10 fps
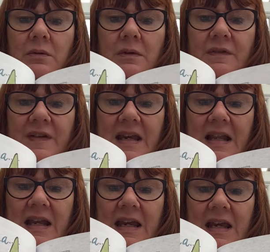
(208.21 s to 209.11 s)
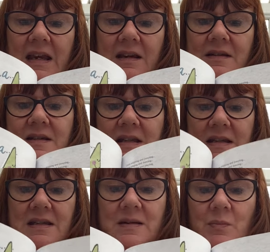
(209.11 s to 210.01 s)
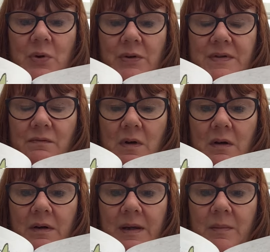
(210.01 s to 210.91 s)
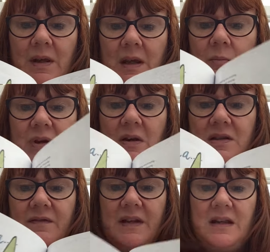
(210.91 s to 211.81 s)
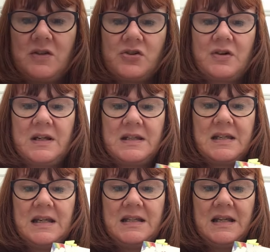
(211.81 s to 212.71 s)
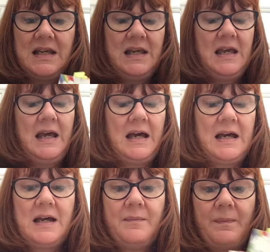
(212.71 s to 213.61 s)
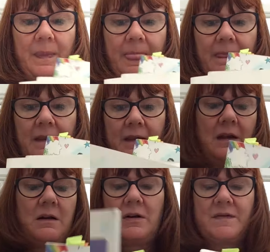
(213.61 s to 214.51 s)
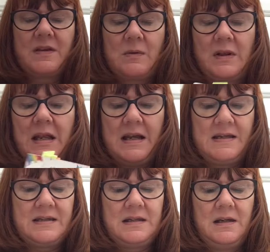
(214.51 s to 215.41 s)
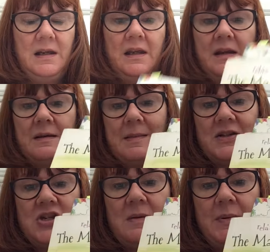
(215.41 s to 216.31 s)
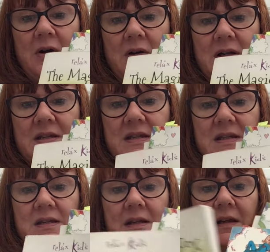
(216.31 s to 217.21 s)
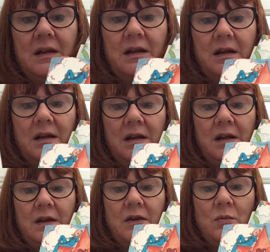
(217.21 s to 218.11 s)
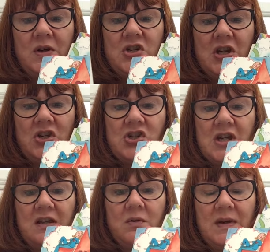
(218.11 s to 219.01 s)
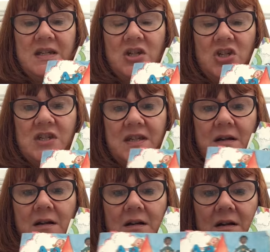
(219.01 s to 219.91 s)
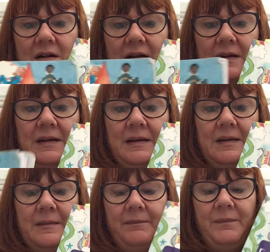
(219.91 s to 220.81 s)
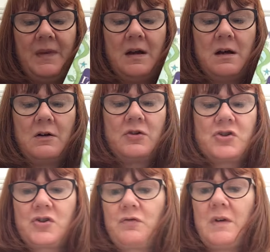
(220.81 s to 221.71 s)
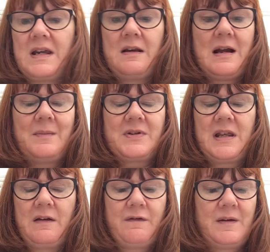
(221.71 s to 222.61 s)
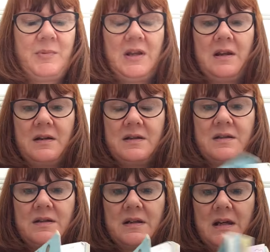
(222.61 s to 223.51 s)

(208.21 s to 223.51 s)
feelings in a simple rhyme, beautifully illustrated. I'll go to that one last. The Magic Box, the Wishing Star are just great, absolutely fabulous.